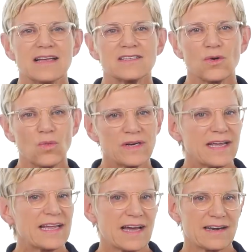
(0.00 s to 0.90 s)
So one
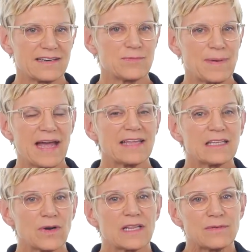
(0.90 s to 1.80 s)
day he got in his bath,
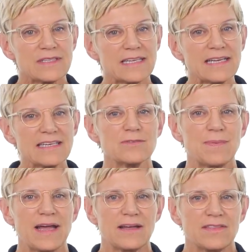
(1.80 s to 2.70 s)
and while he was in his
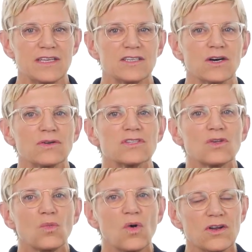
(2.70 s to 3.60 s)
bath, he noticed
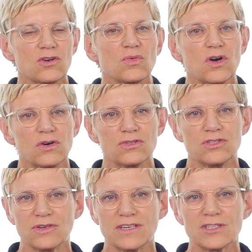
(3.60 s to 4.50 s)
the water rose
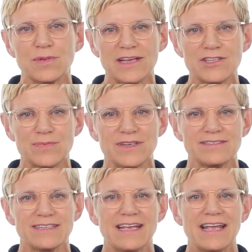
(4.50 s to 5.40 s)
due to displacement.
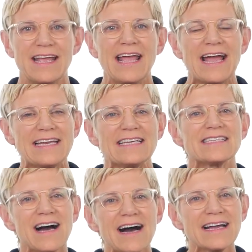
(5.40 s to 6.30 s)
And he
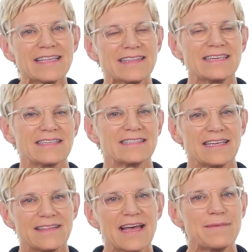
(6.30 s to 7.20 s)
tied this
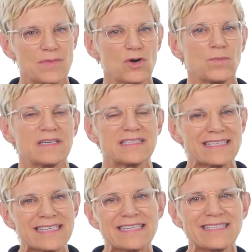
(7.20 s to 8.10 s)
in that moment
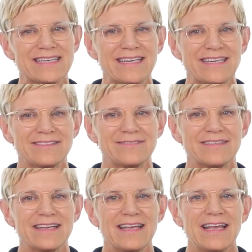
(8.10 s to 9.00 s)
to density.
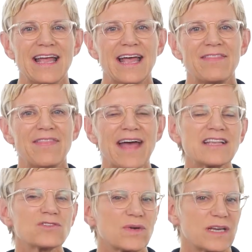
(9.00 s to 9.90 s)
And
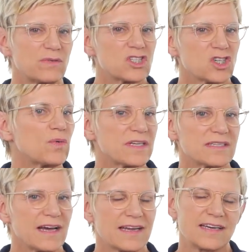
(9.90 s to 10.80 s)
that's when he was so
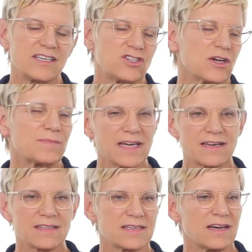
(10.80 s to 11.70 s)
excited, he jumped
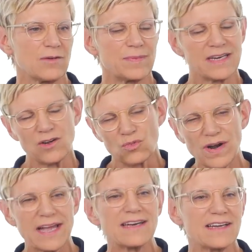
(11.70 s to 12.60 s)
out of the tub and he
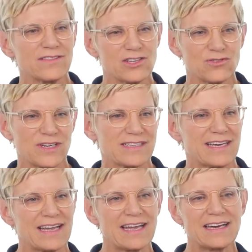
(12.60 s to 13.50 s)
ran down the streets
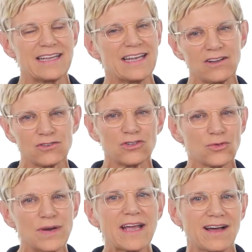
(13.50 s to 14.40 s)
naked and he yelled,
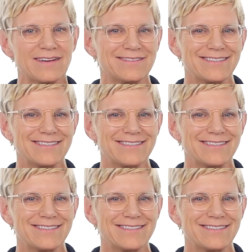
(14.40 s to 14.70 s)
"Eureka!"